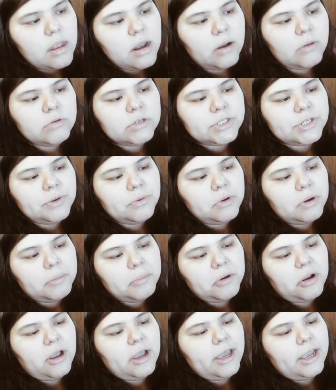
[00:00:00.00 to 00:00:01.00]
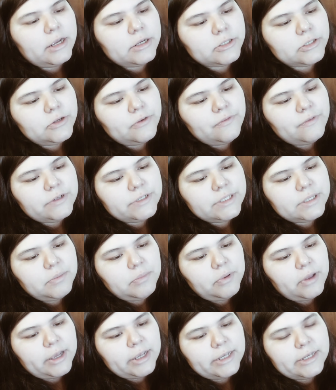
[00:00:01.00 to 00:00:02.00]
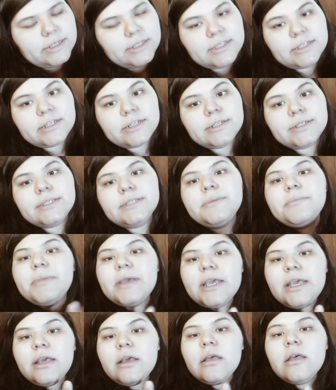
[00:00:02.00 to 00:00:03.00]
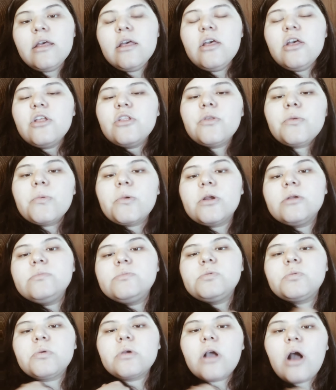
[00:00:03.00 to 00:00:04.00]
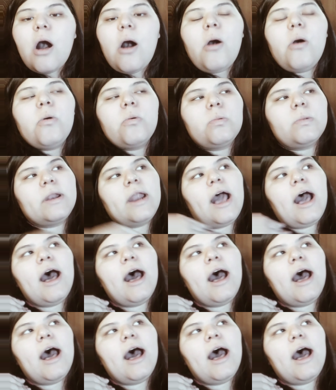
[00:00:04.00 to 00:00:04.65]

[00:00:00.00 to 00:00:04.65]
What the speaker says: I wish I would have brought extra fuzzy blankets, because to me, the rooms were cold. When